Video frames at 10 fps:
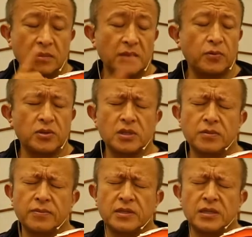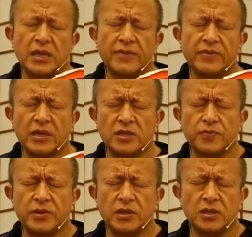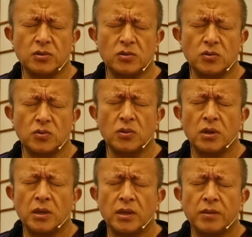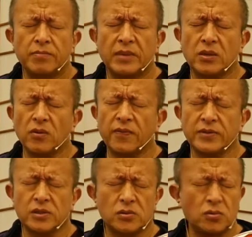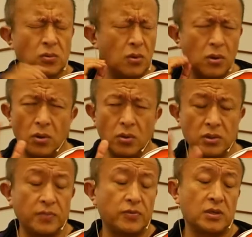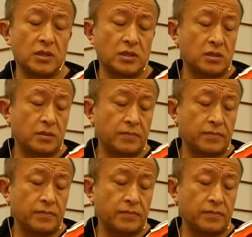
the bodhisattvas having aspiration to make offerings to all the Buddhas.